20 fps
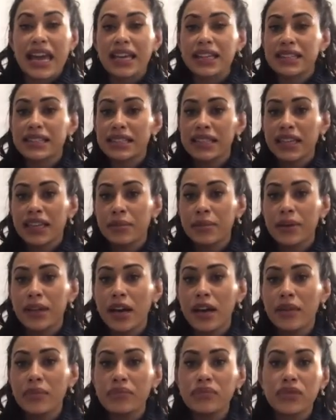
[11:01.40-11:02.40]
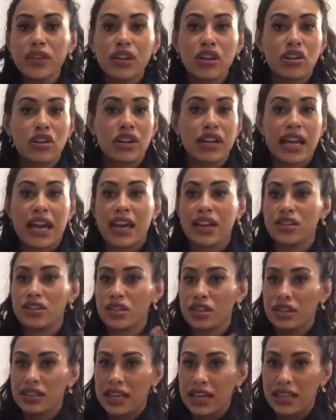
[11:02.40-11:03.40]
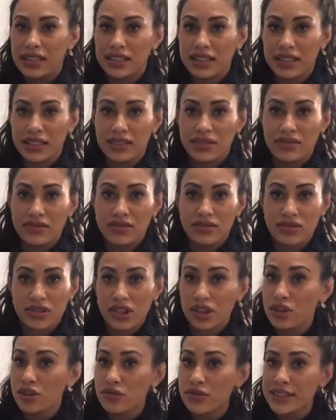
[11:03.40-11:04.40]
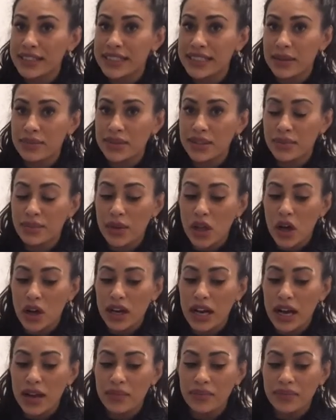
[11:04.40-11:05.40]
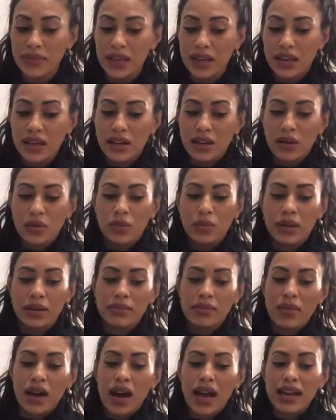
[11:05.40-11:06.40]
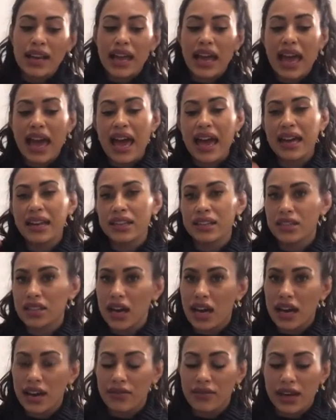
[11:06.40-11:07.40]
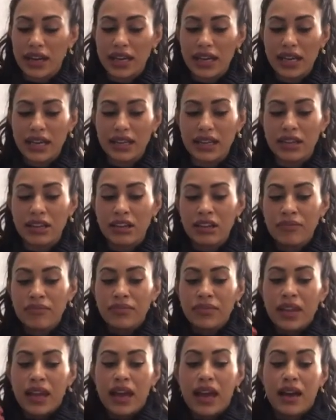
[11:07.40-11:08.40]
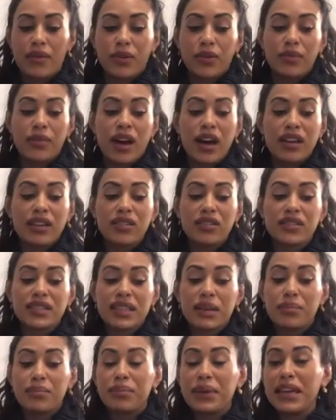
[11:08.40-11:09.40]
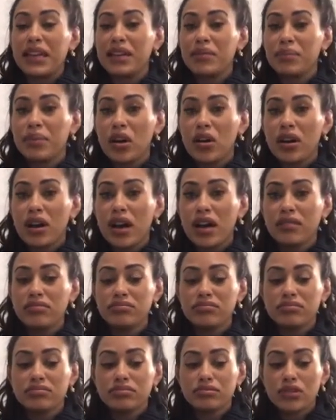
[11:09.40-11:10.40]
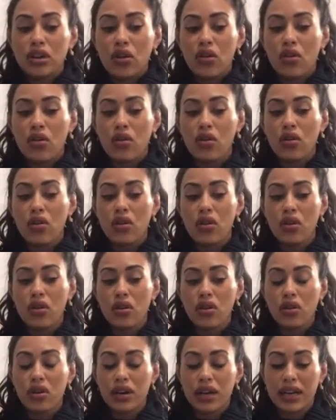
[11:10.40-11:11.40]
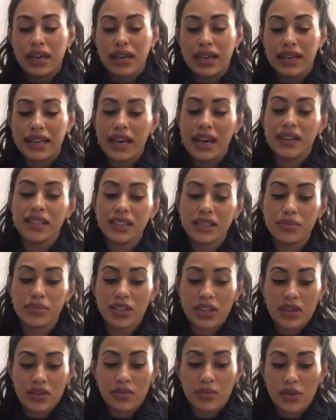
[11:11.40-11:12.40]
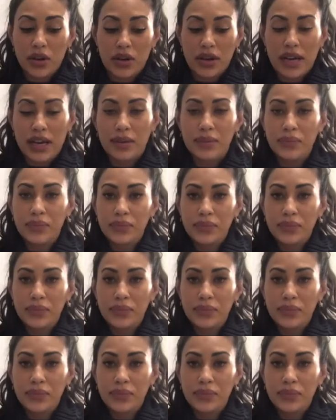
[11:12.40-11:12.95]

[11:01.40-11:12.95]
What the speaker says: ACE inhibitor or an angiotensin II receptor blocker. We might add a diuretic. We might use a beta blocker or a calcium channel blocker.